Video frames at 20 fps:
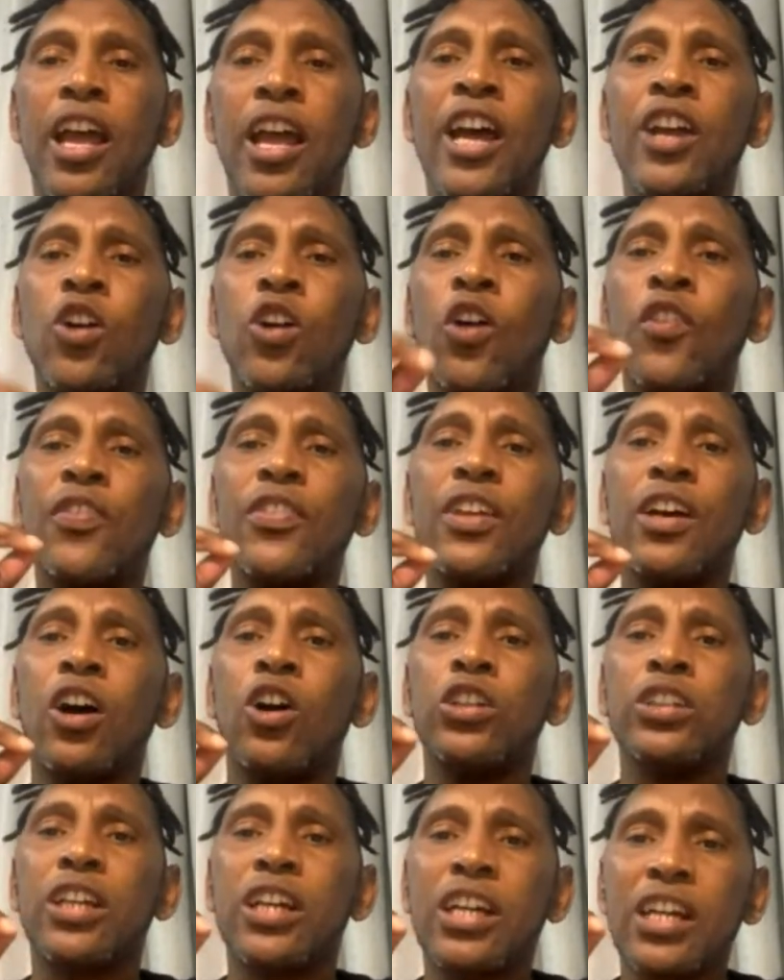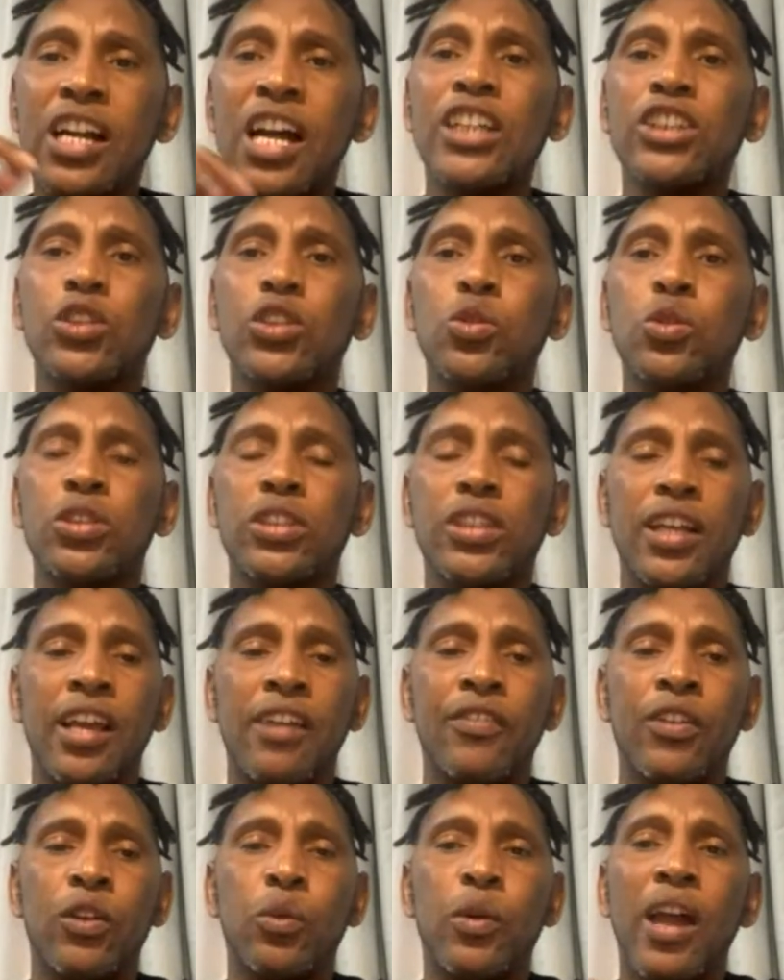And on grassroots
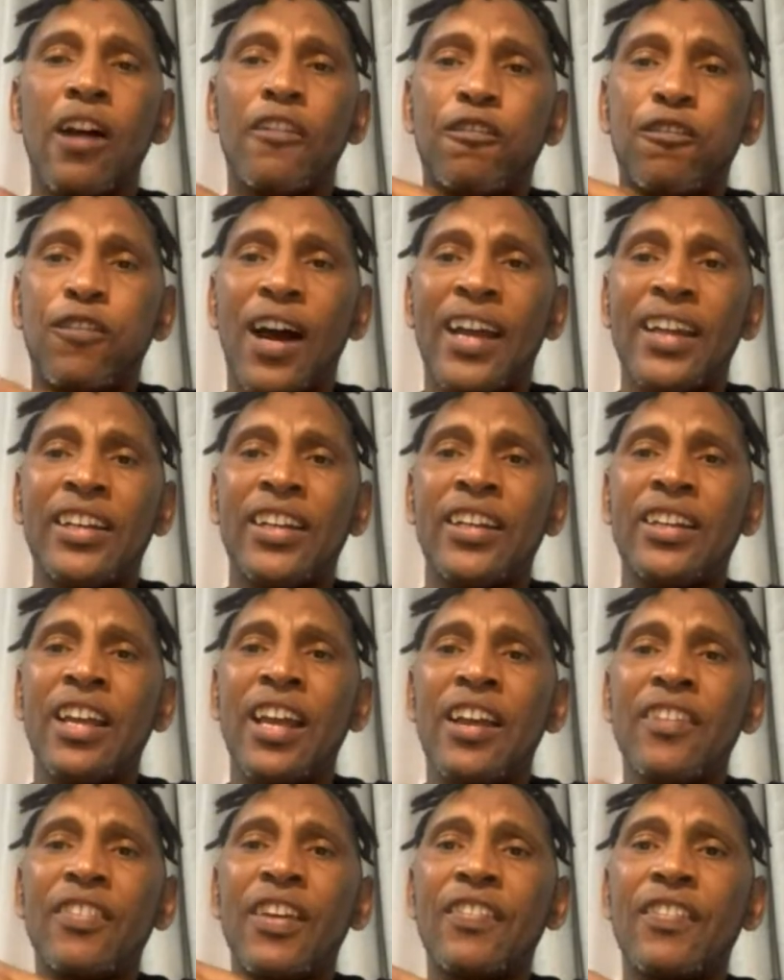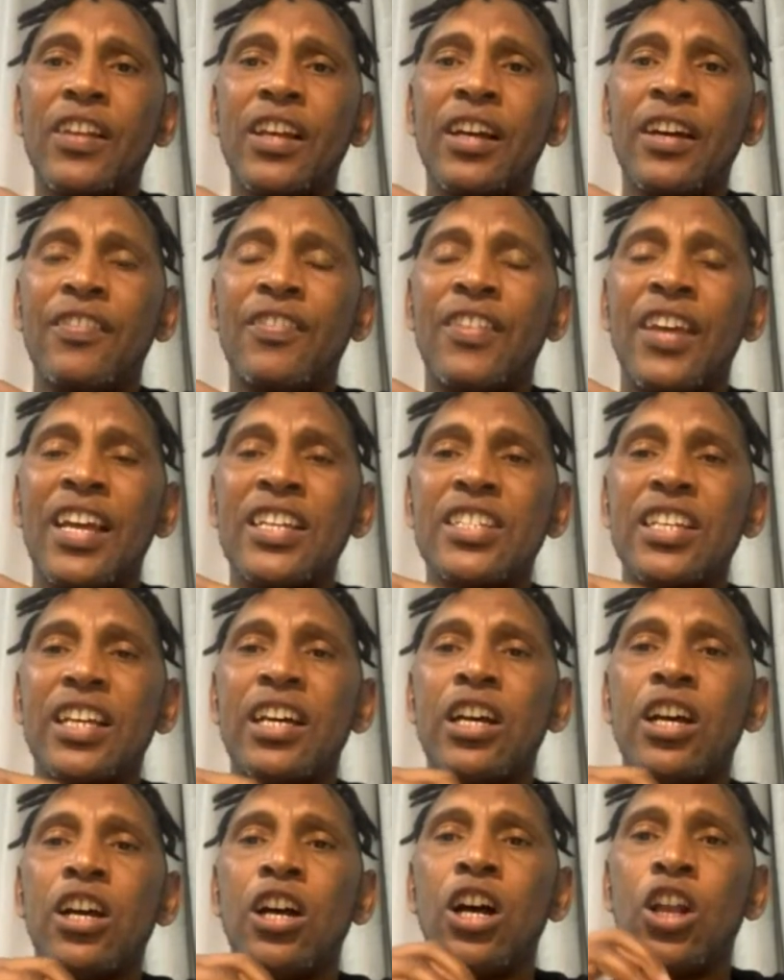level, we are finding that there's
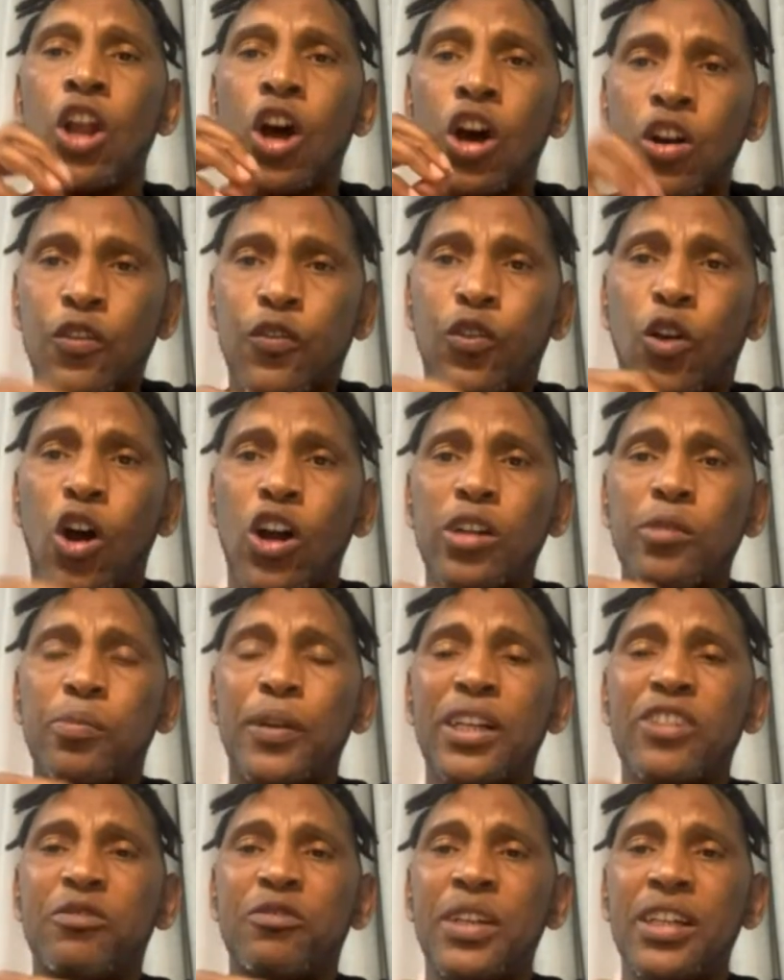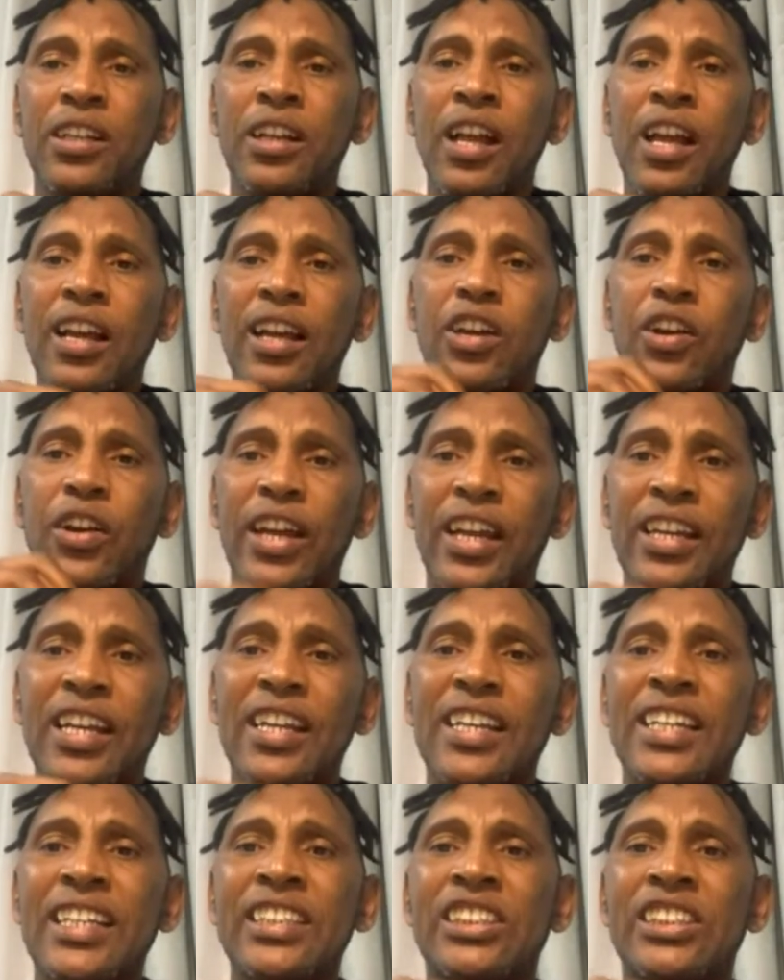a lot of conflict being
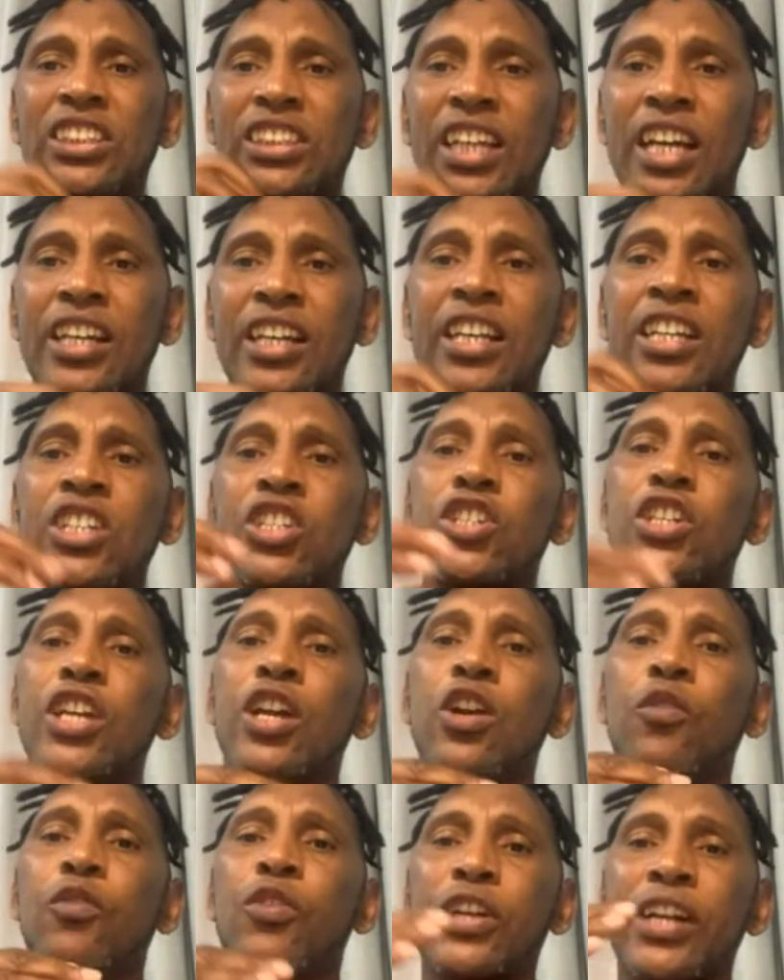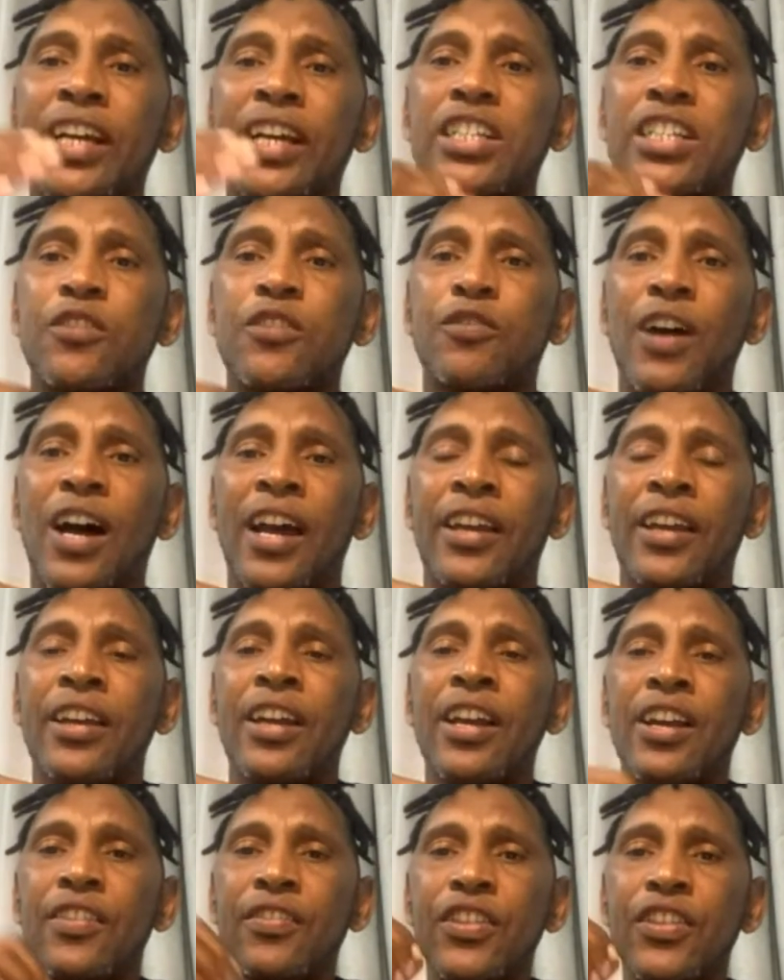created instead of rectifying
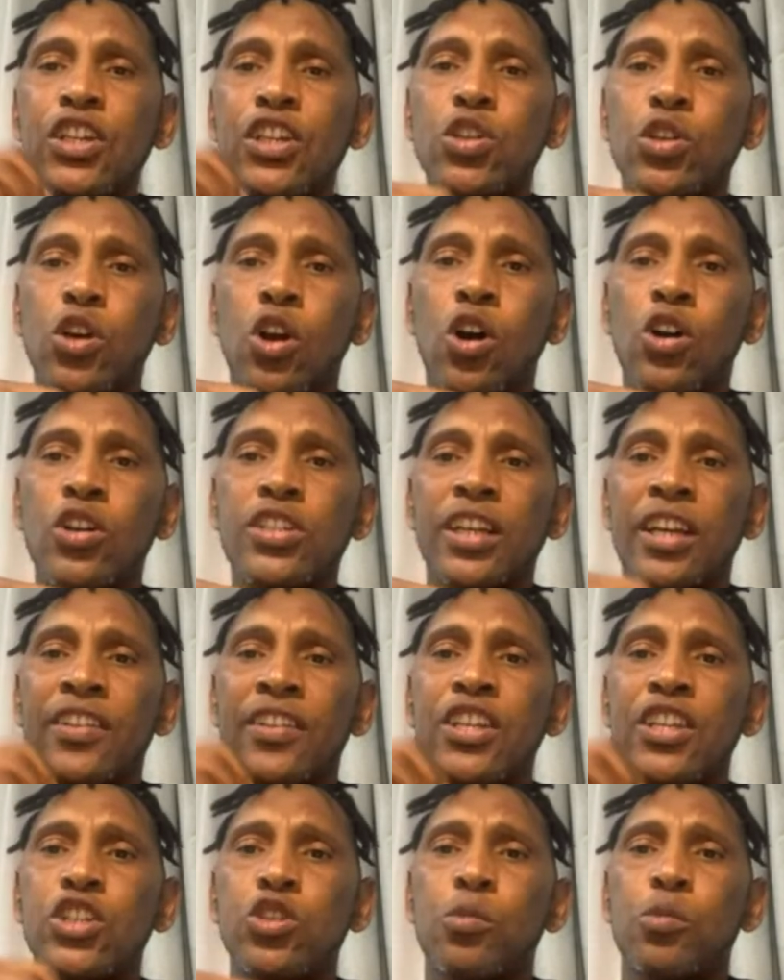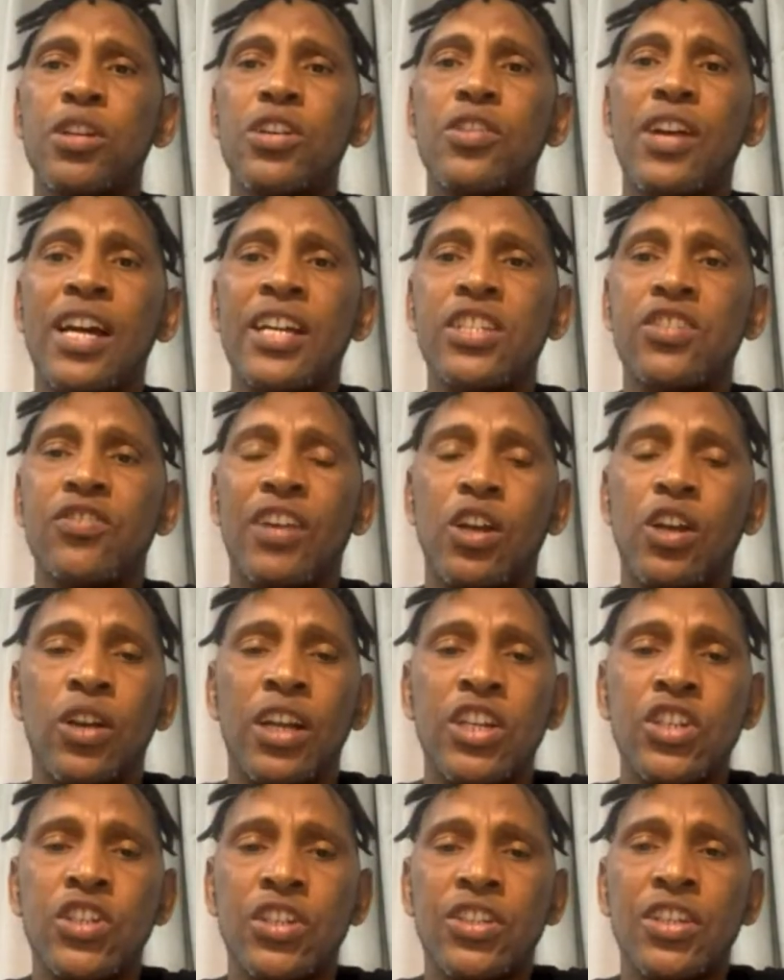these wrongs and these human rights
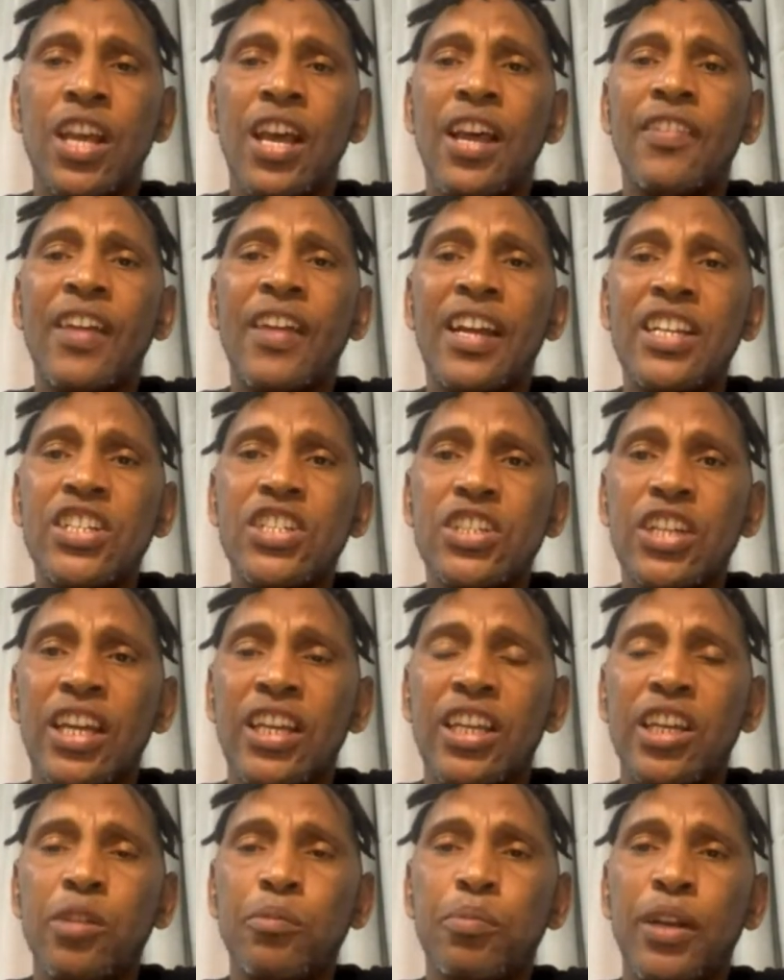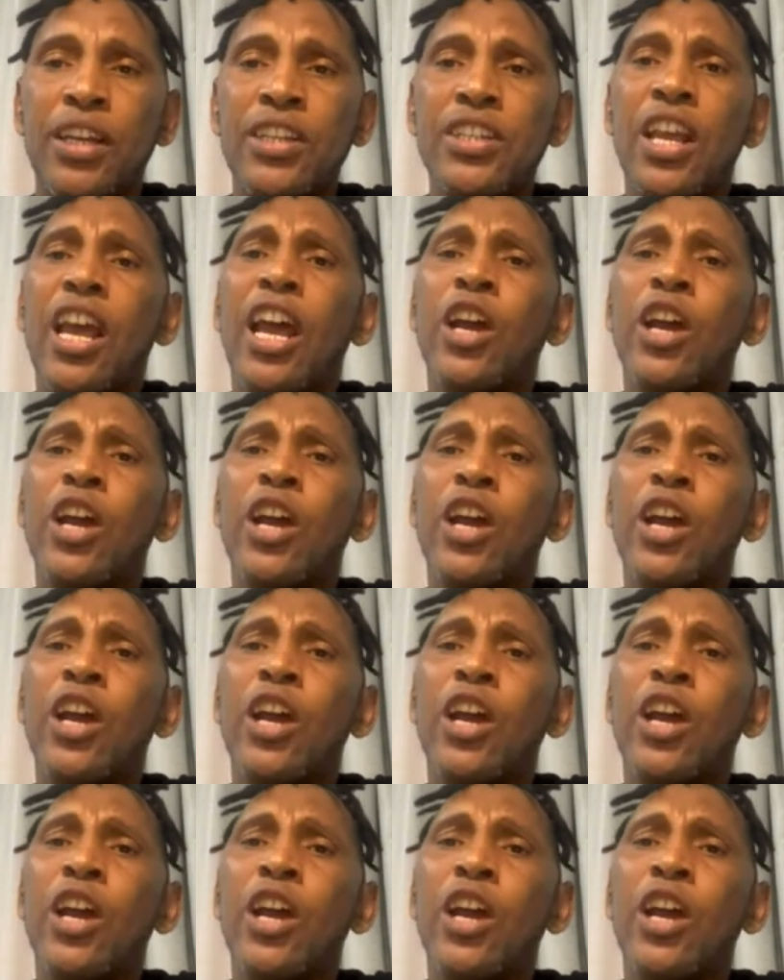violations that is taking place.